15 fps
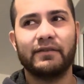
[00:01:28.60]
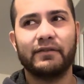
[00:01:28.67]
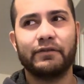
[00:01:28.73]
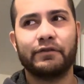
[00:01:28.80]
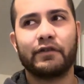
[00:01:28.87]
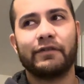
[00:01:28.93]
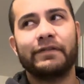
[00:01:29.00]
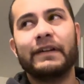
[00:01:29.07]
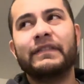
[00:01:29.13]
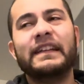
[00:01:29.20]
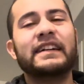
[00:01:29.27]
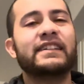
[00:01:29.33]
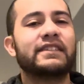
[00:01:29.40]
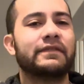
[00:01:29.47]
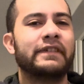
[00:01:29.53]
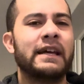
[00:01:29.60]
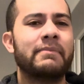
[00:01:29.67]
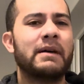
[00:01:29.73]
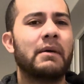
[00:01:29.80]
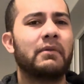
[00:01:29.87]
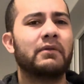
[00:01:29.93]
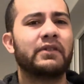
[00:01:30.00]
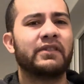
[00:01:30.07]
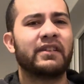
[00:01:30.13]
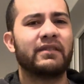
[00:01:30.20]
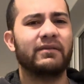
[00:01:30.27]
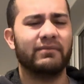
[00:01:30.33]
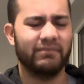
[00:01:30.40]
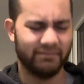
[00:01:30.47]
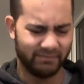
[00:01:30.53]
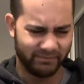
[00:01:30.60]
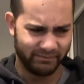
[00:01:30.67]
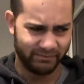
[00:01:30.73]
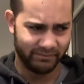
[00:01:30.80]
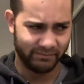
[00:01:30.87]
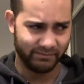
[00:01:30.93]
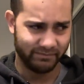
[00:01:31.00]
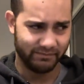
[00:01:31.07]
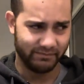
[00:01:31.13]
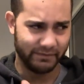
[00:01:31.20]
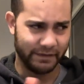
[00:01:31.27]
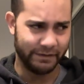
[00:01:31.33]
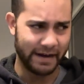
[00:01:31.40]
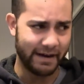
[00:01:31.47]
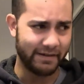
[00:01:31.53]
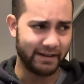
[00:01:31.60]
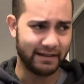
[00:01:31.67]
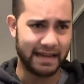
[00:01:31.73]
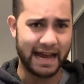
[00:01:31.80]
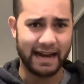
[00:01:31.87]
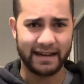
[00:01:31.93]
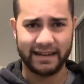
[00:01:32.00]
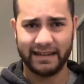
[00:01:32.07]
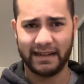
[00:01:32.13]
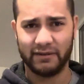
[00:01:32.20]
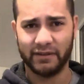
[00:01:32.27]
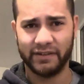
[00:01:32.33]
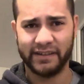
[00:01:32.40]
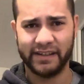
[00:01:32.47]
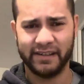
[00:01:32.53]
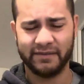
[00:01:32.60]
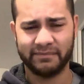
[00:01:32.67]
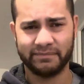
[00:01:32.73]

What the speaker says: for 50 years of hip hop, it was very lacking, I would say.